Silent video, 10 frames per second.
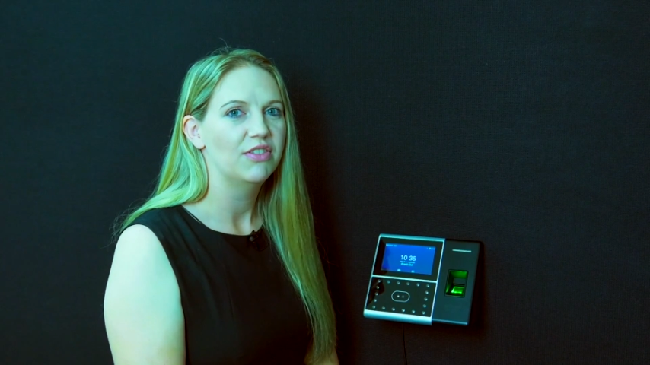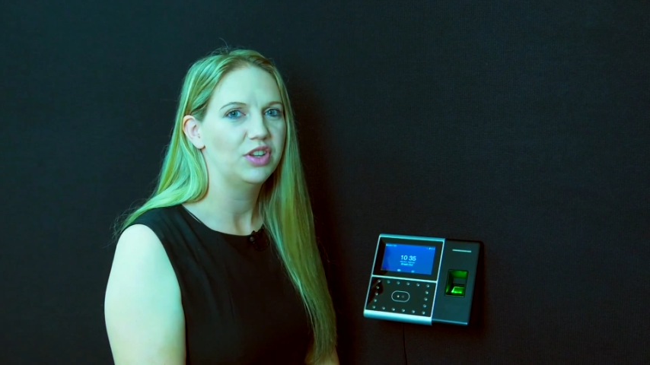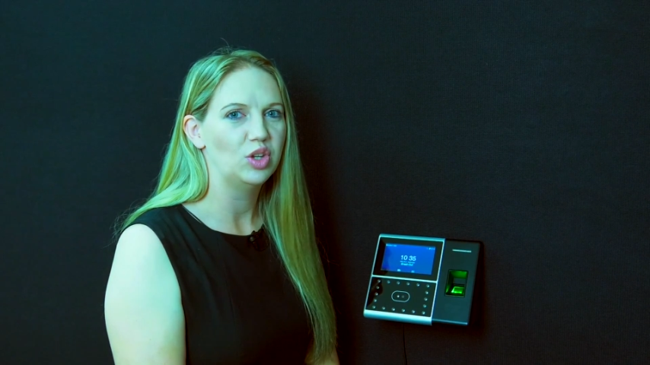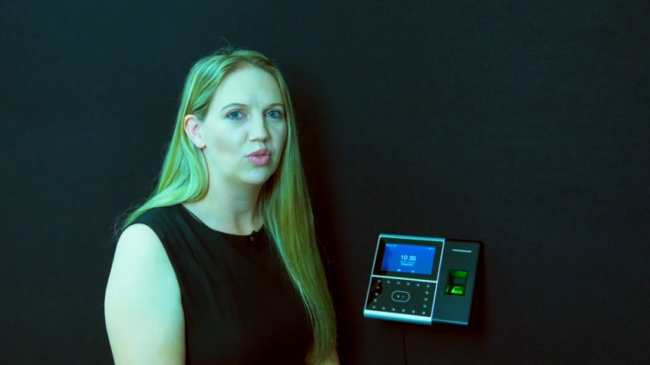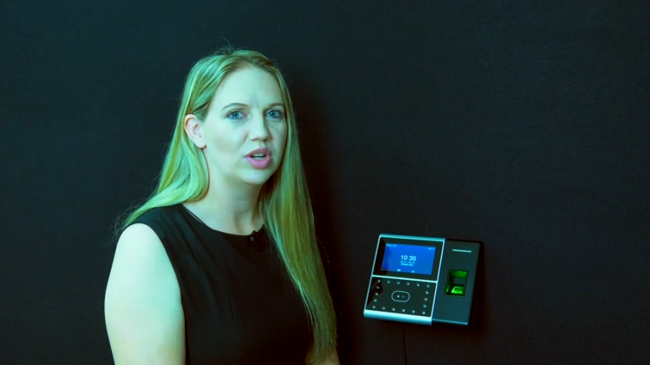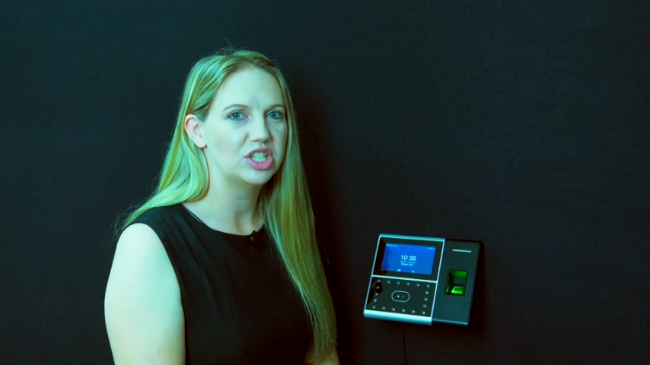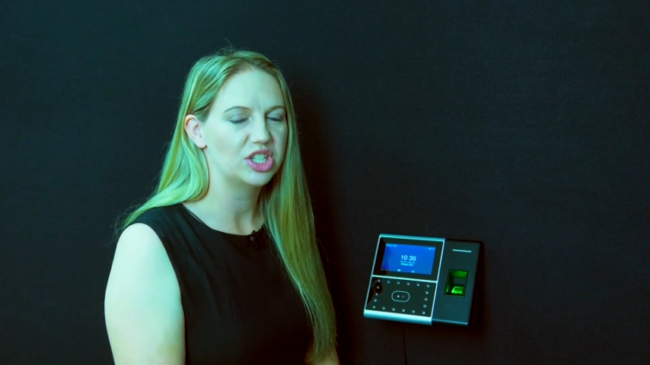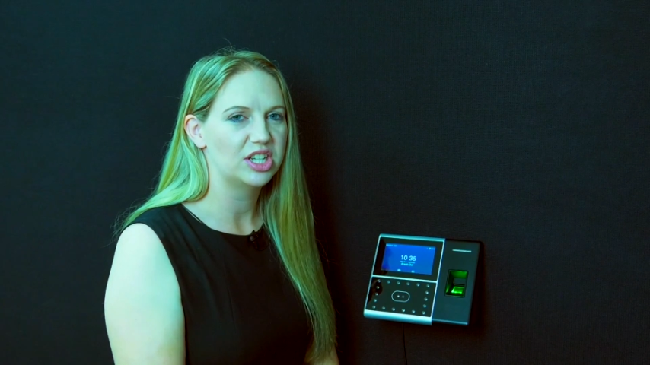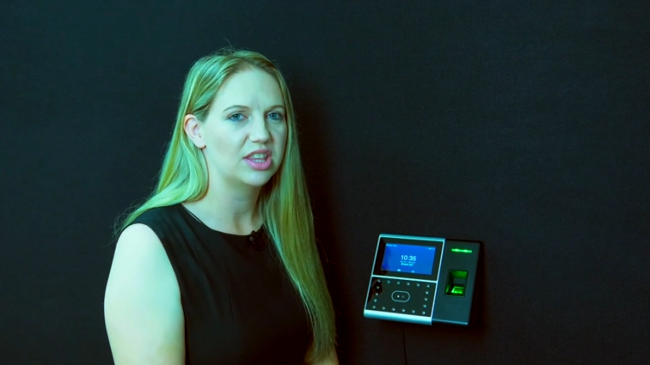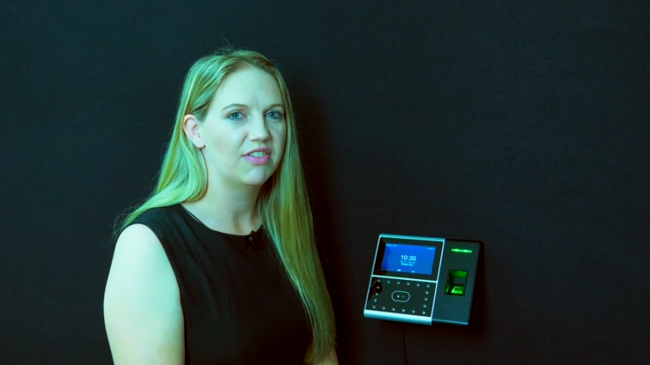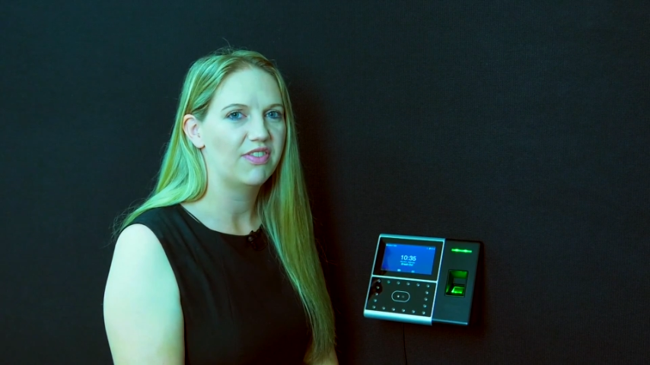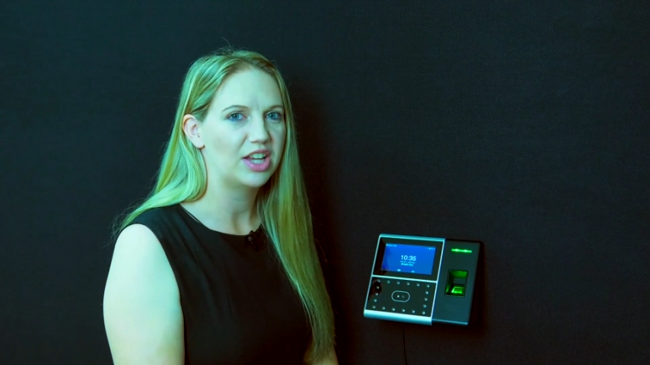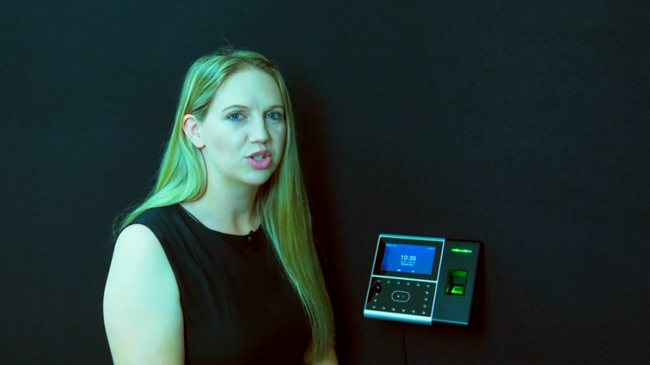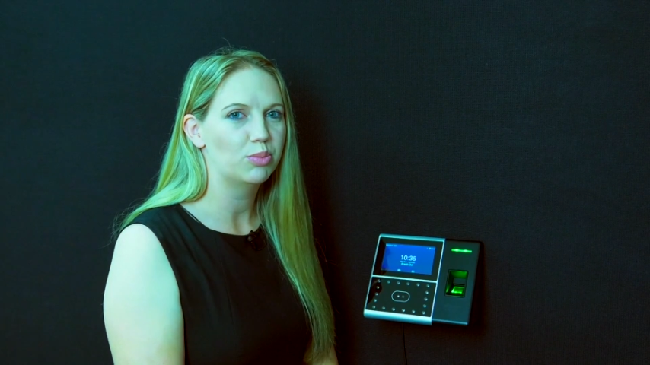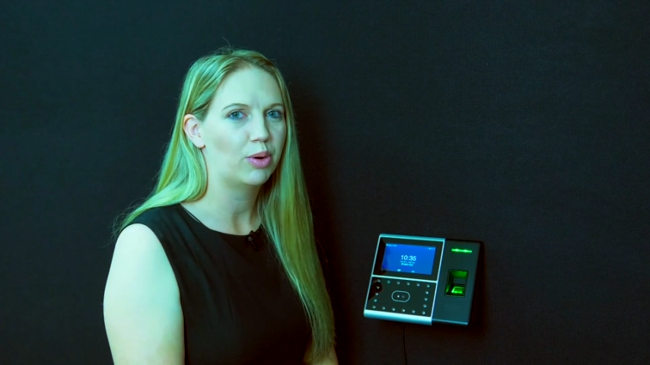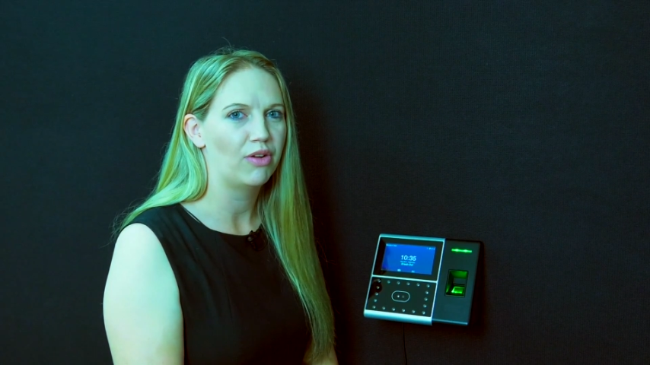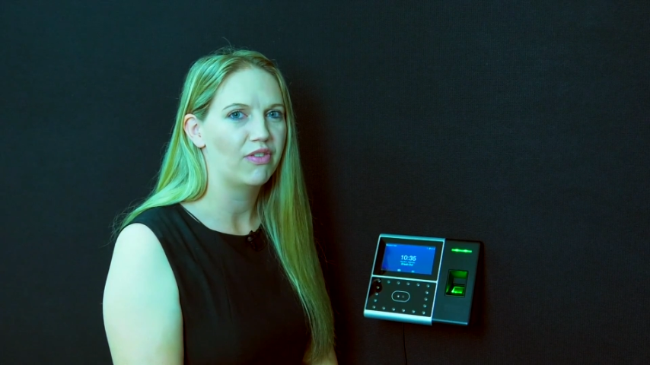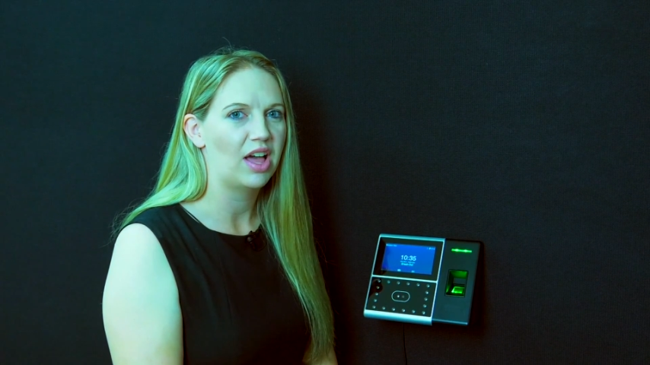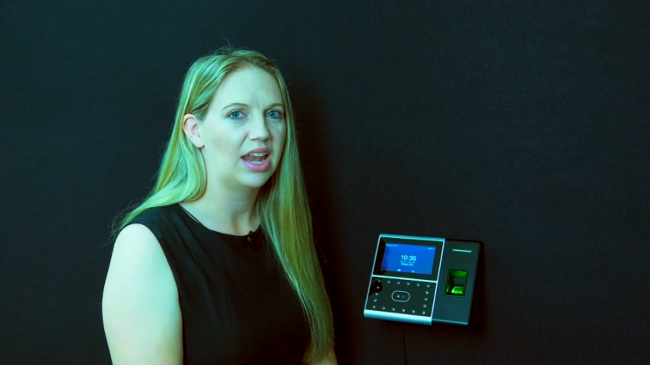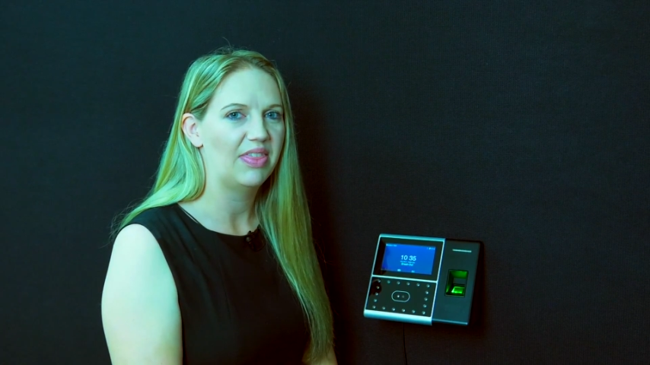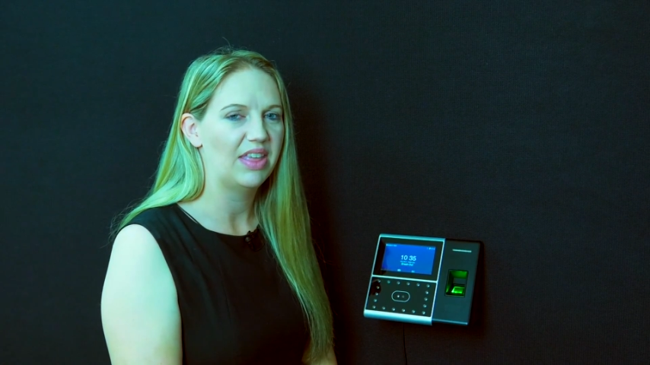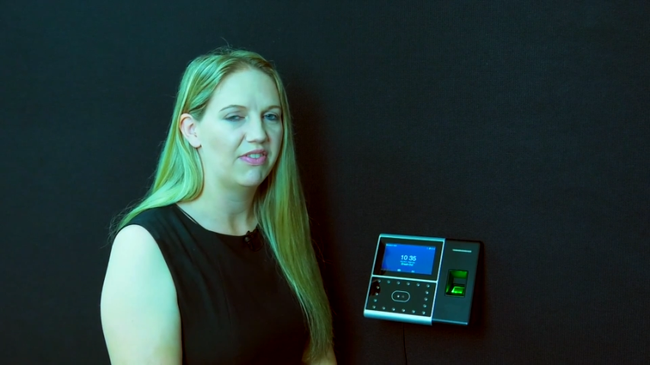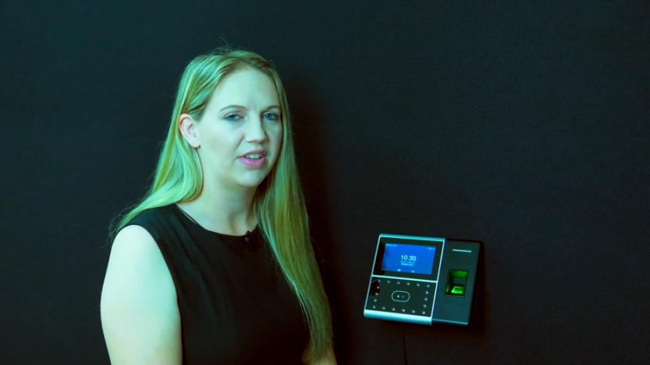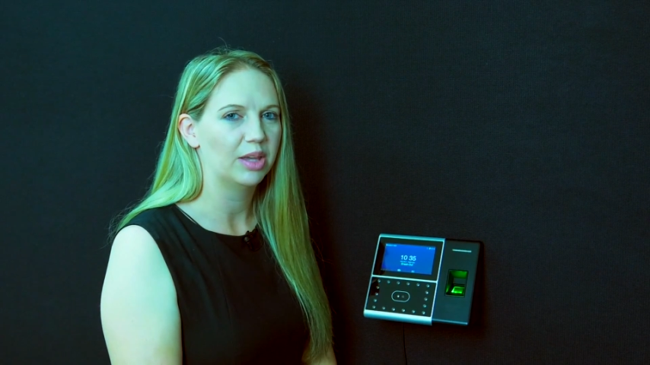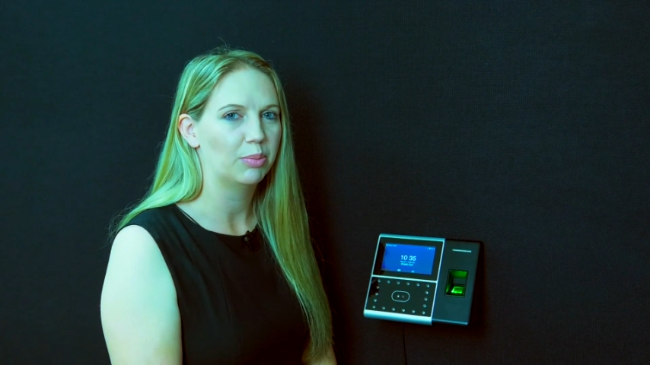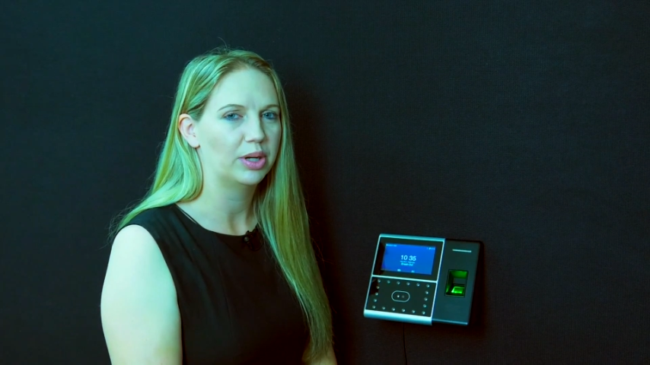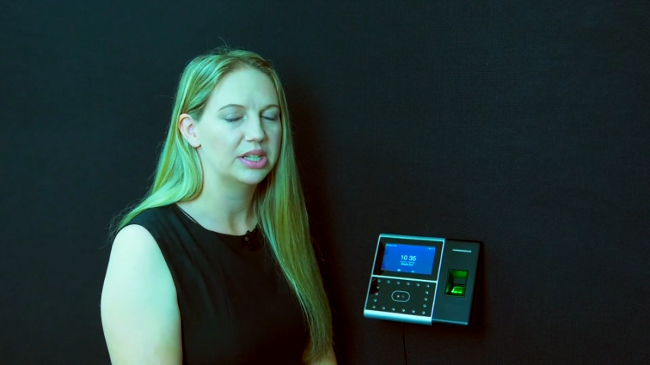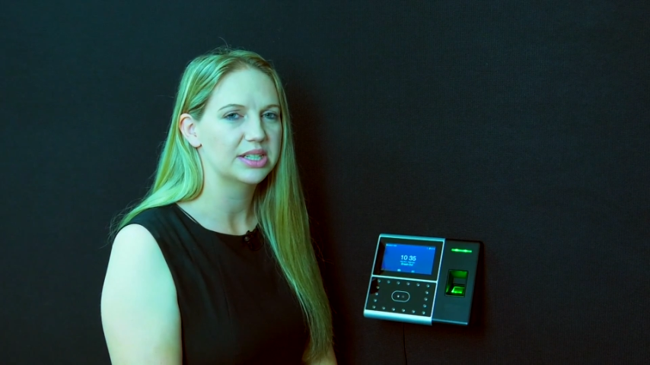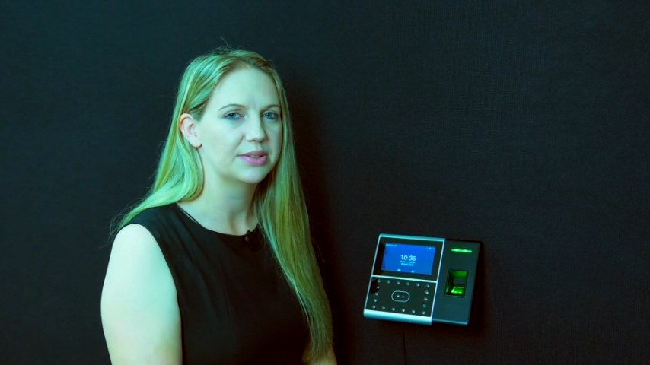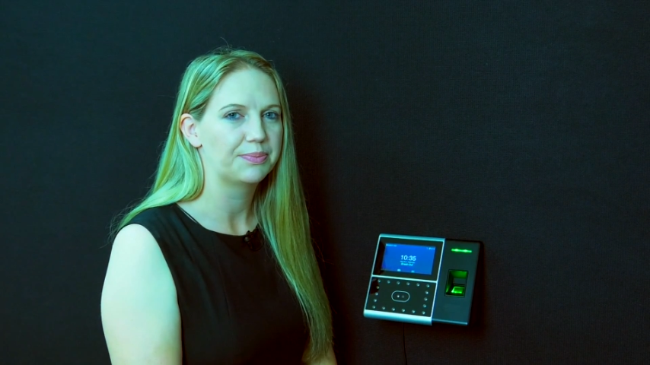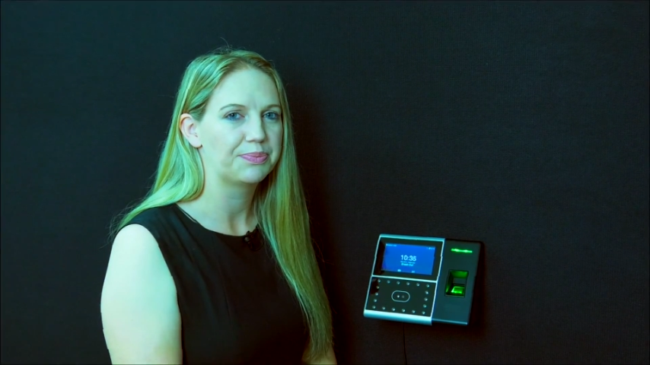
for you to register their facial profile and their fingerprint.